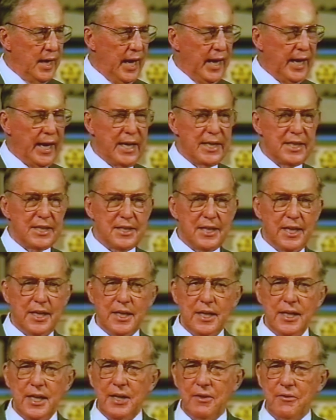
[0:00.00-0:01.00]
And I
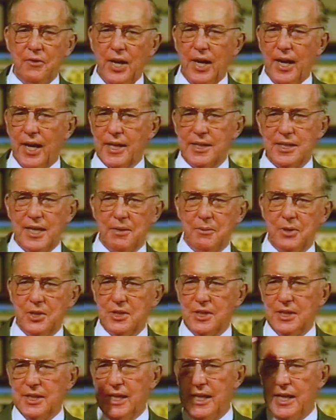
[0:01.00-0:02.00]
suddenly realized I
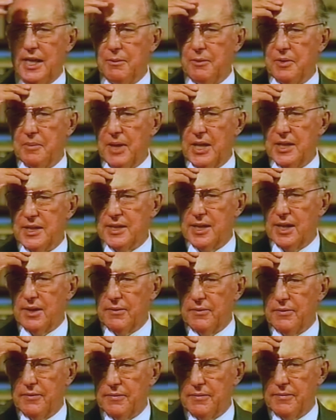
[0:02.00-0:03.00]
wasn't dealing with
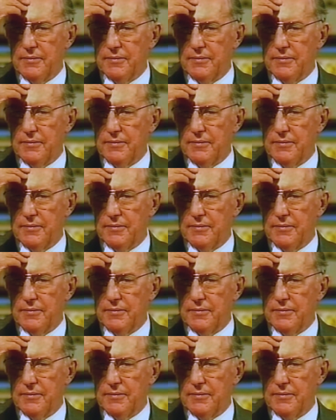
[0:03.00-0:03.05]
myself.